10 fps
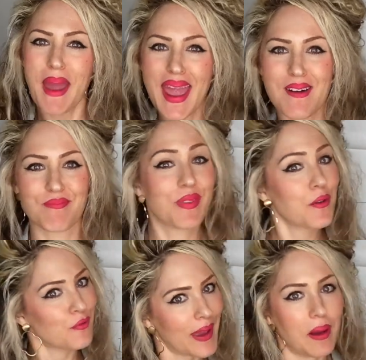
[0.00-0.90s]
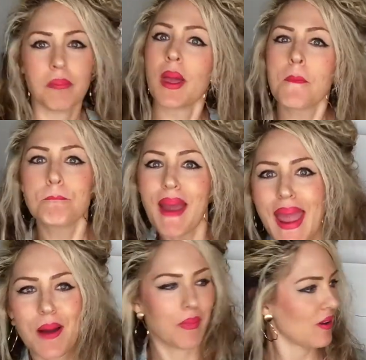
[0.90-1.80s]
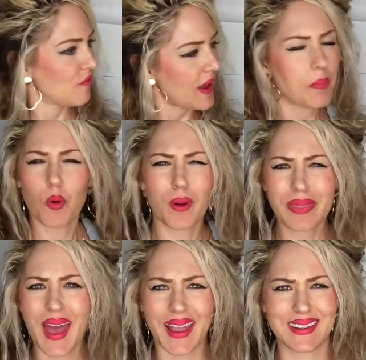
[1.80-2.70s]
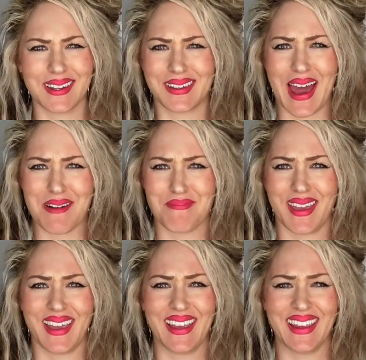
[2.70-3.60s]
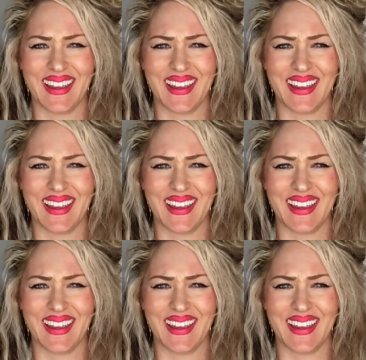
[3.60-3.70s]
Bam, fam. Bam, fam. What the heck does that mean?